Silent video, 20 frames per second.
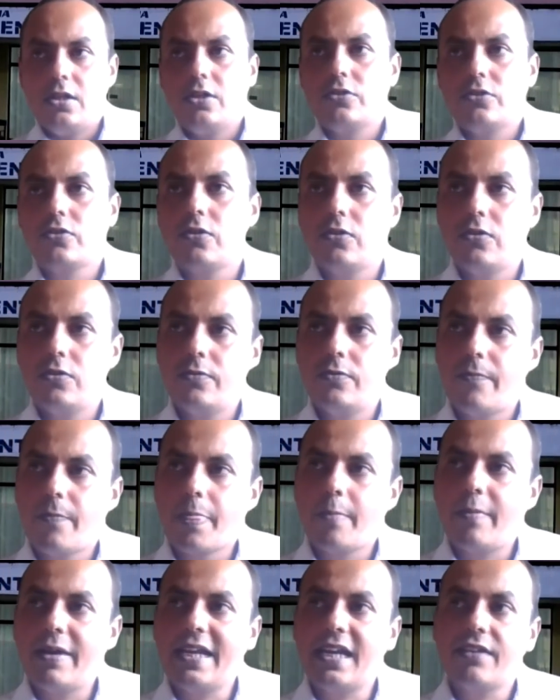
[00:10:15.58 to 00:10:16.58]
So
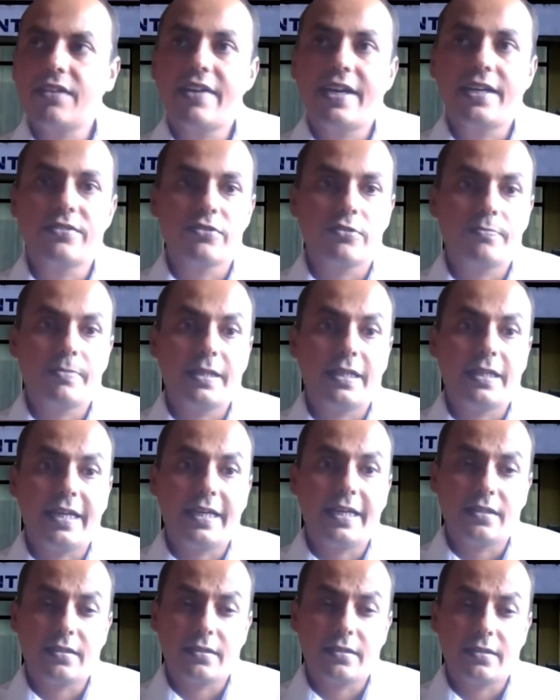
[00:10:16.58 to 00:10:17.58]
my advice would be
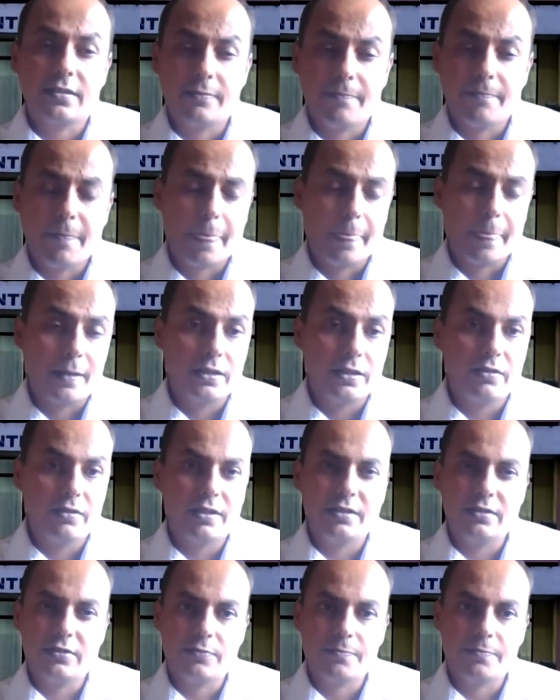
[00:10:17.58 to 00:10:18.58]
like,
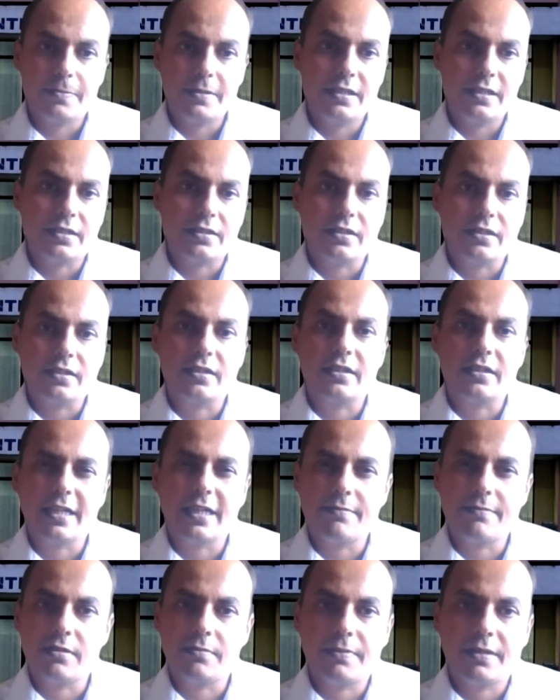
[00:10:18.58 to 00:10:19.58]
during this period till the
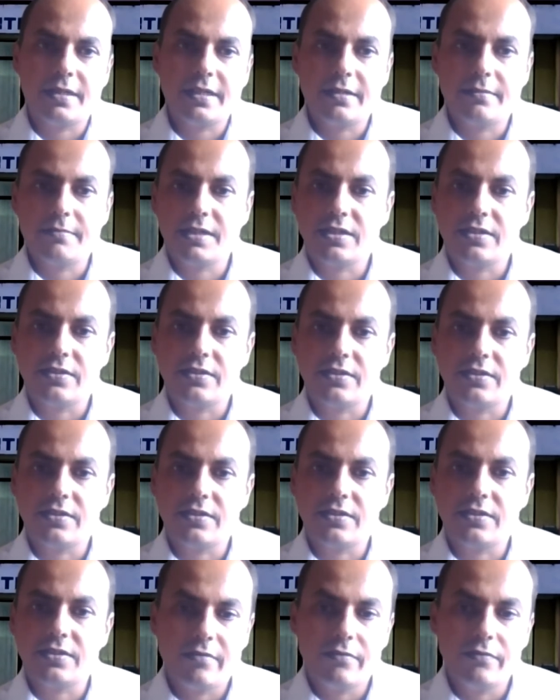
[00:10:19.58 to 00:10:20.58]
time the pandemic is
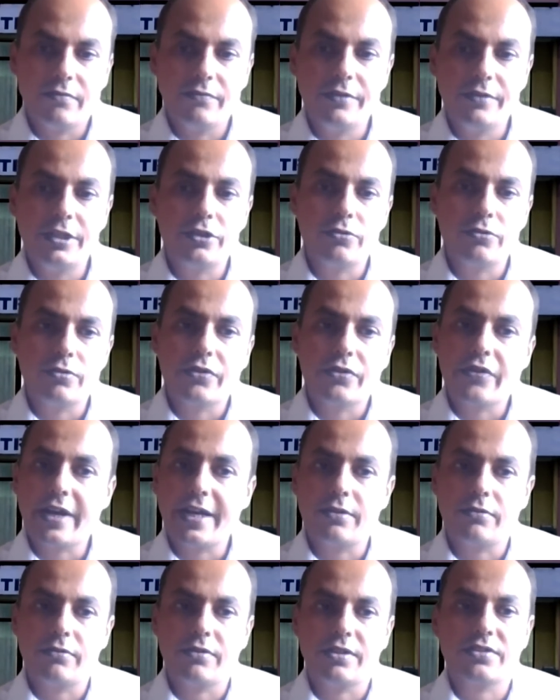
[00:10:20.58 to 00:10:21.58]
there, we should
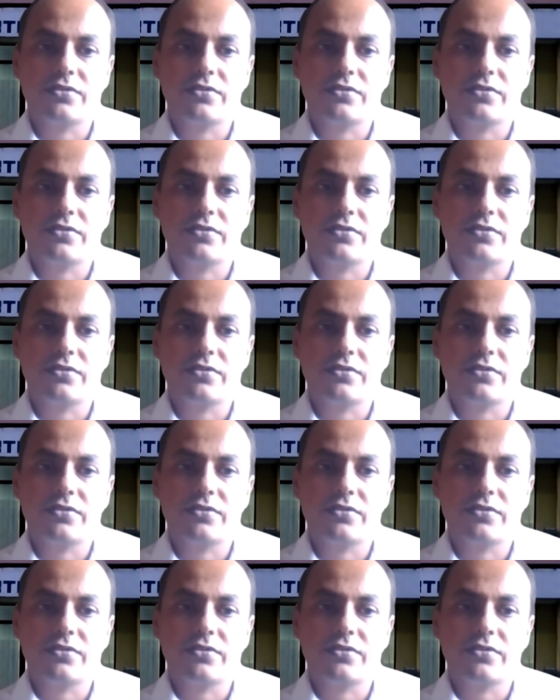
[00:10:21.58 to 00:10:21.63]
try to